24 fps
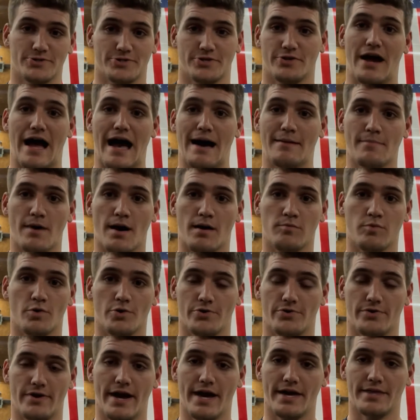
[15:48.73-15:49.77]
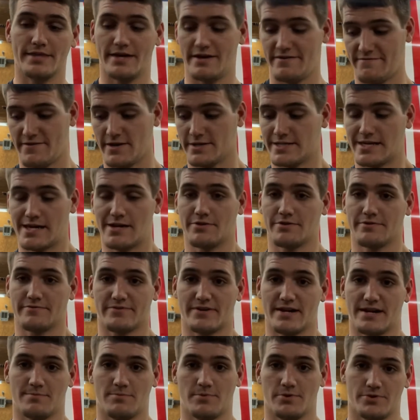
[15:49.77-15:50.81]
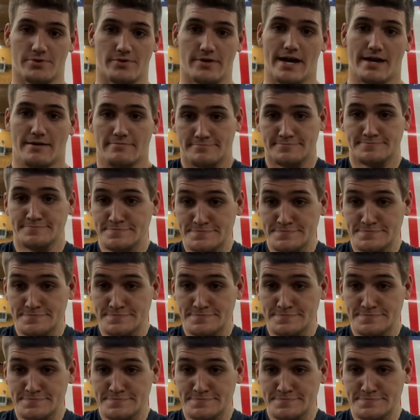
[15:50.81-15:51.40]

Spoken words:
They're eyeballed where they're at. They fell out on the frame where they're at.